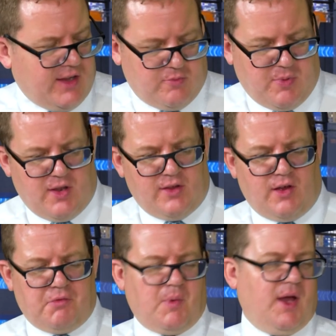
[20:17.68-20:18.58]
but there's
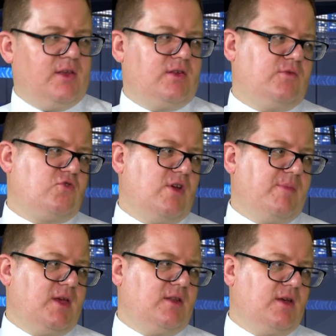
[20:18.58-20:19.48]
other ways of
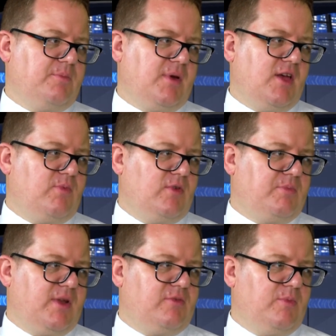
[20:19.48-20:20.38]
trimming the pavements,
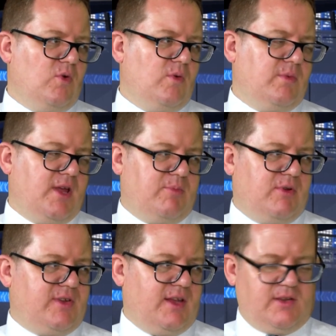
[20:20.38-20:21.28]
but it's more labour
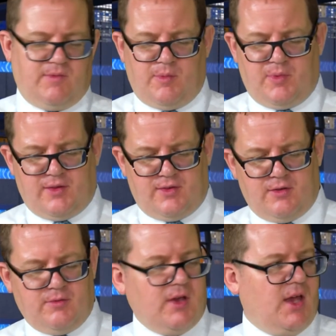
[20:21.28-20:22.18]
intensive, I'm
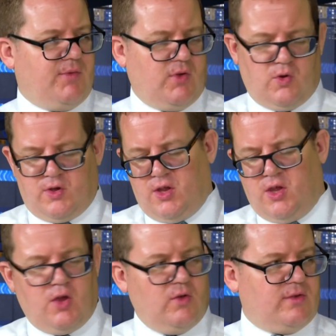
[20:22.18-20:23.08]
guessing if you're not going
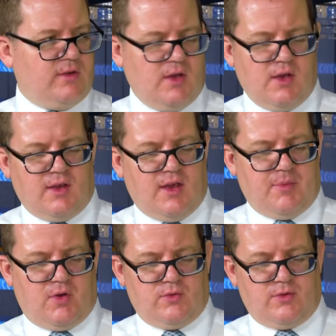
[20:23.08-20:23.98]
to use chemicals.